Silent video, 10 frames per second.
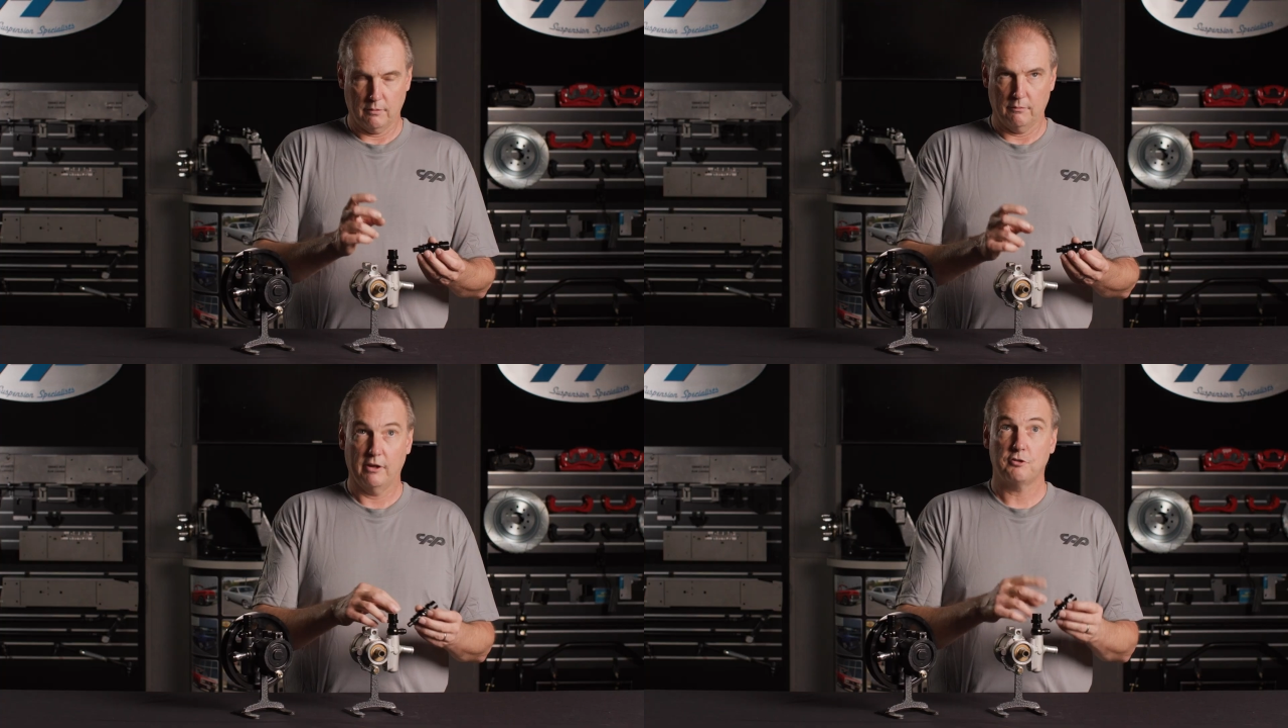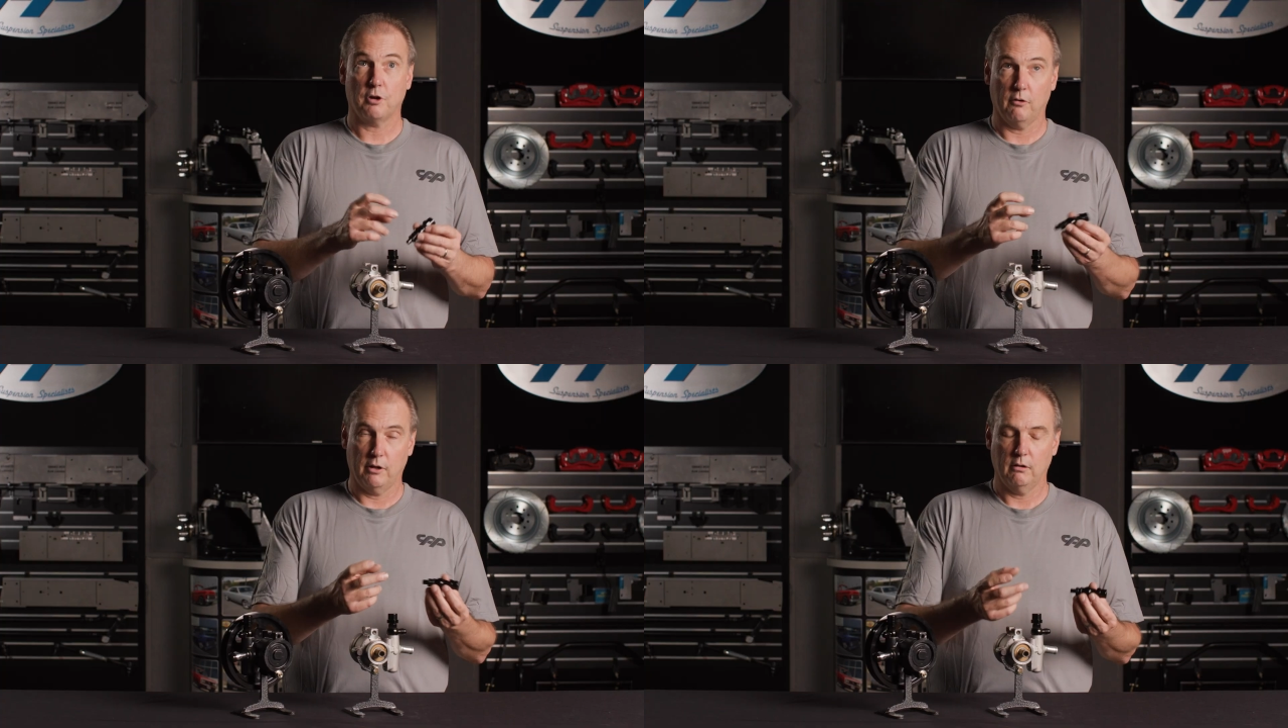
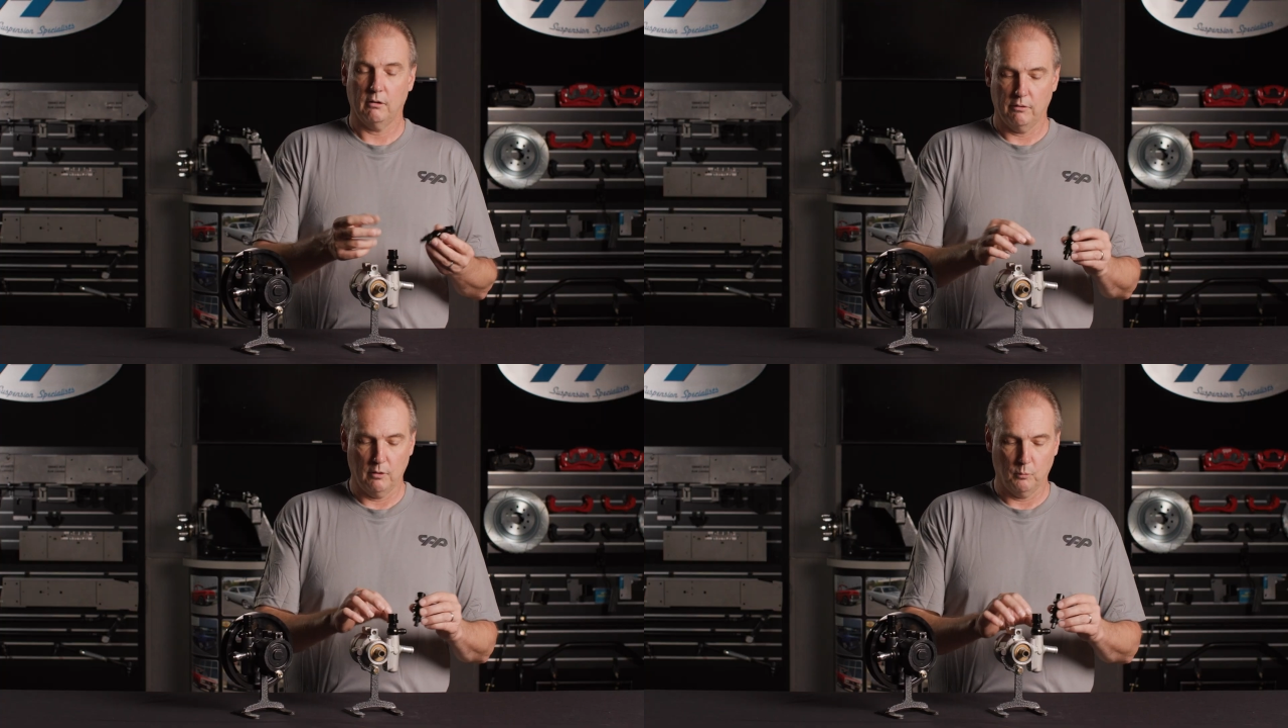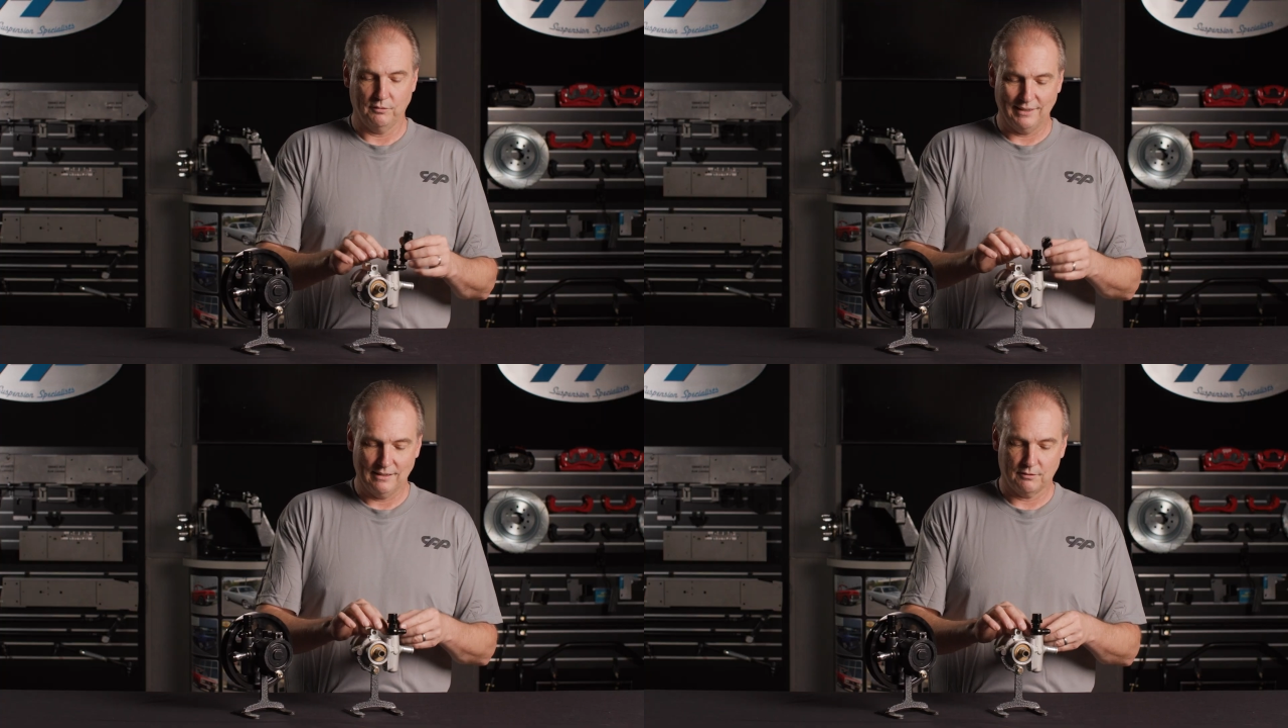venturi that
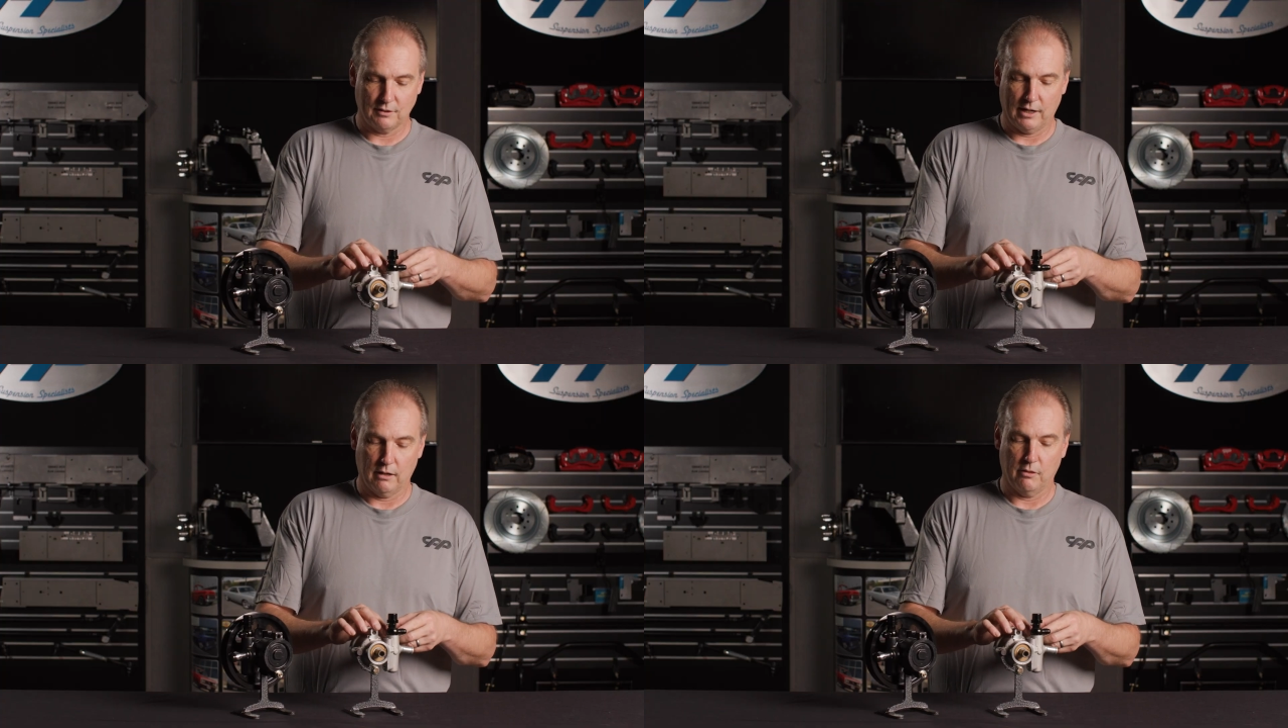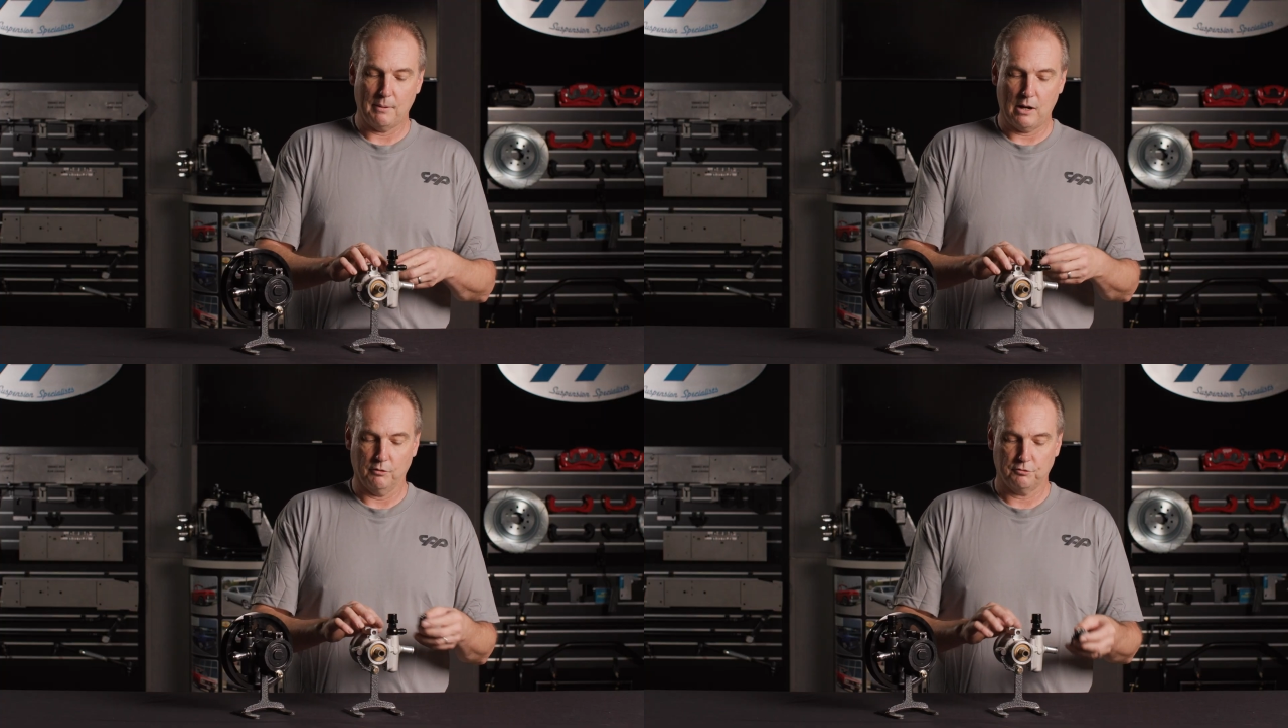was inside of the
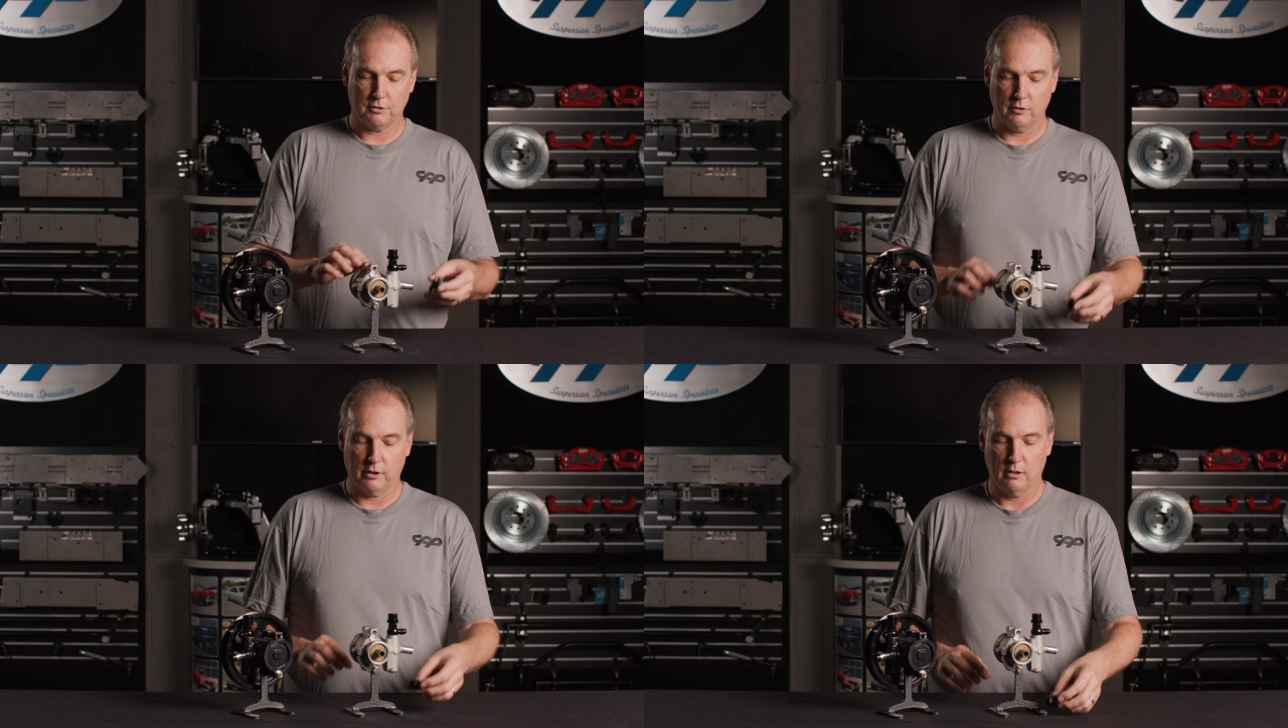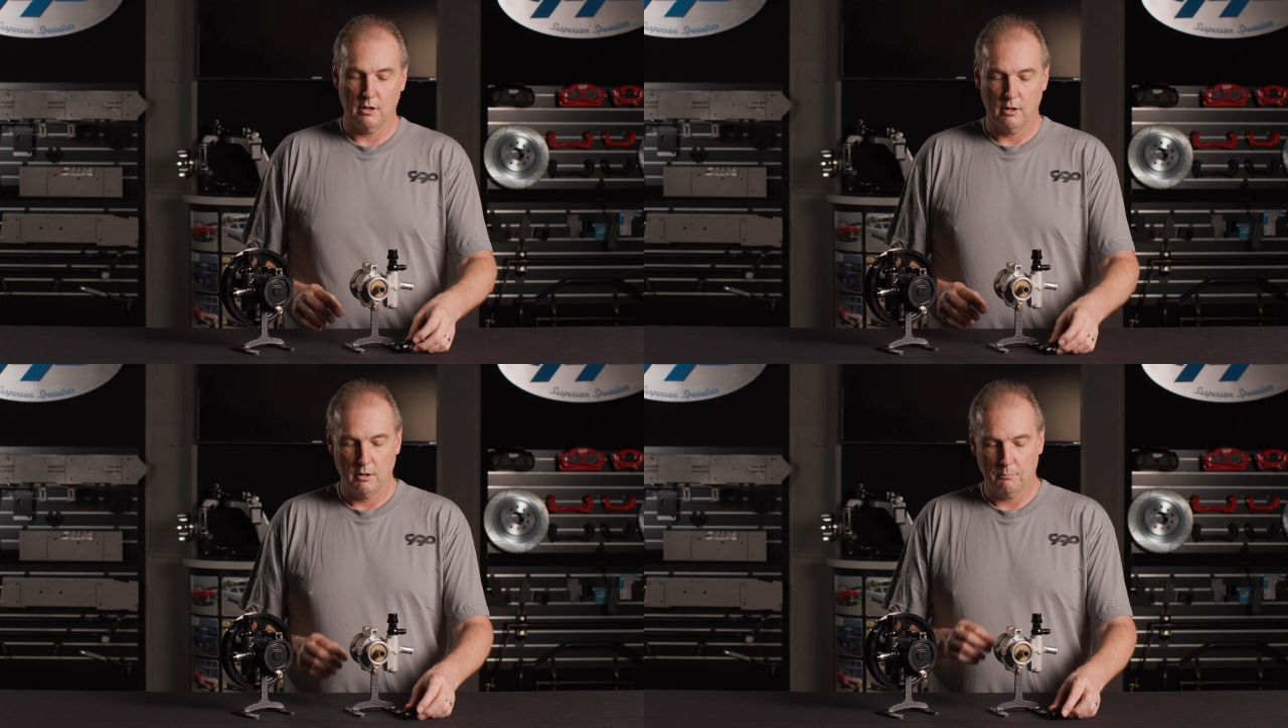power steering
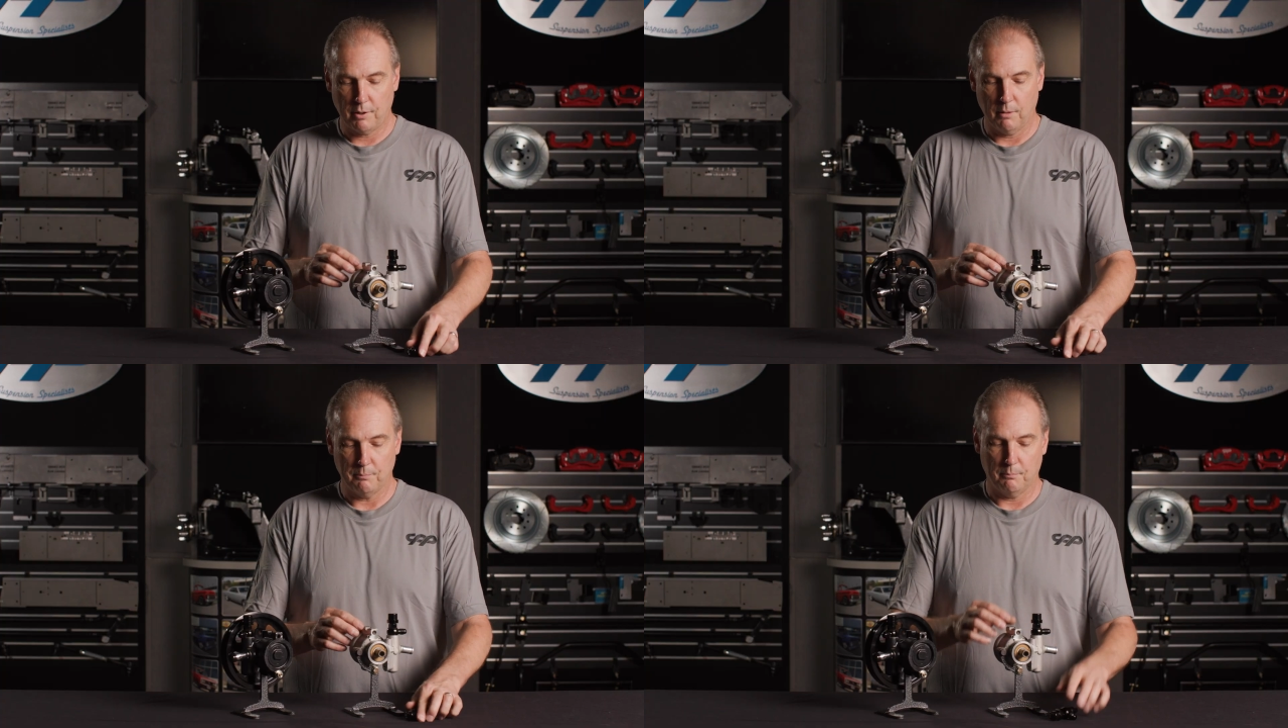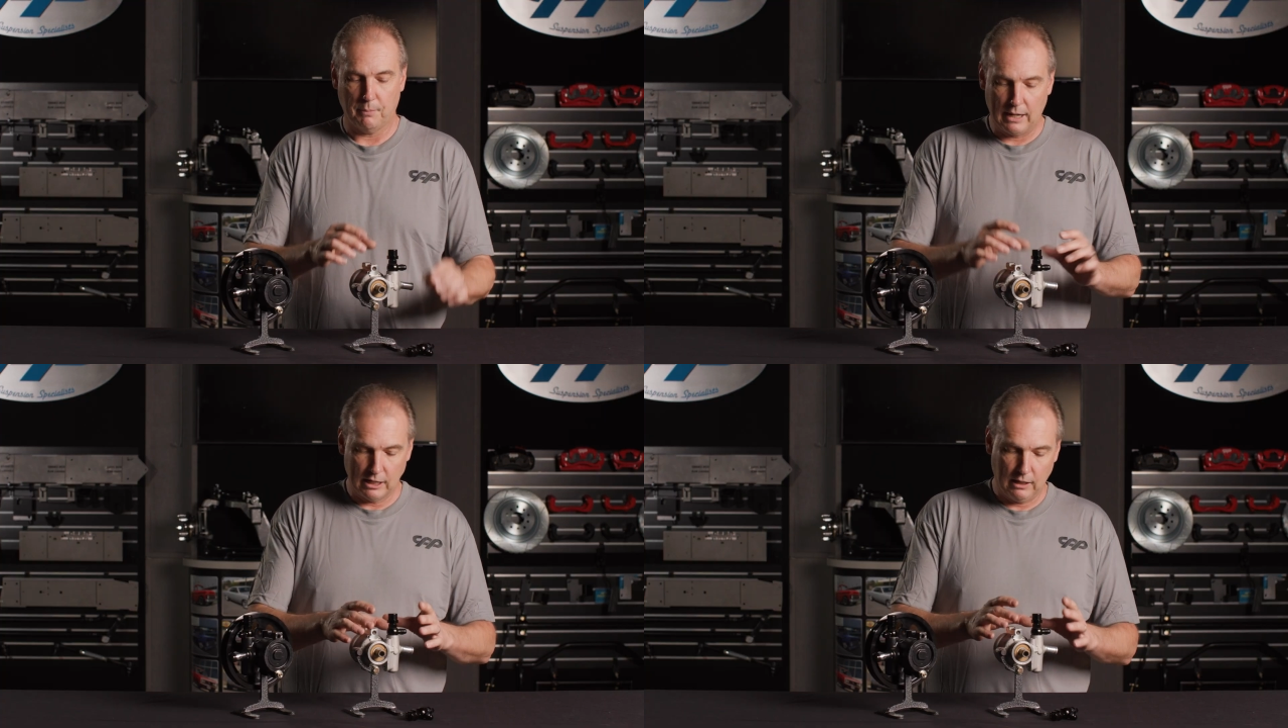pump
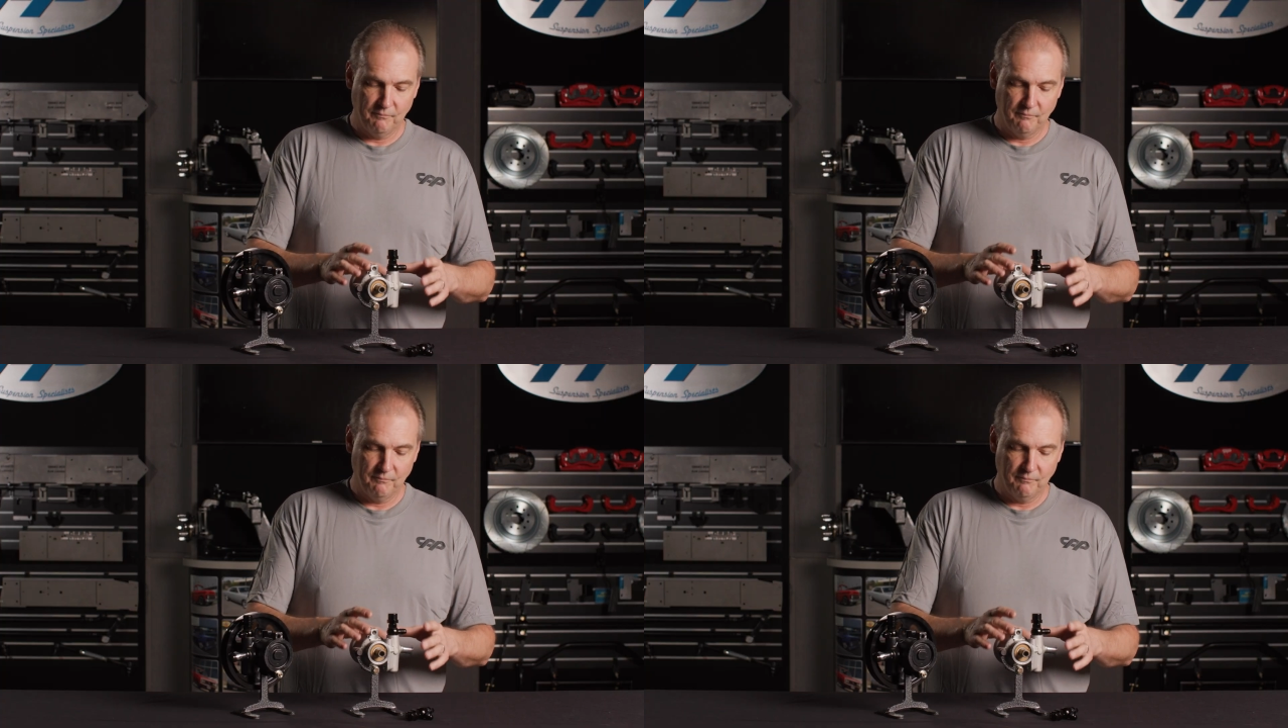body.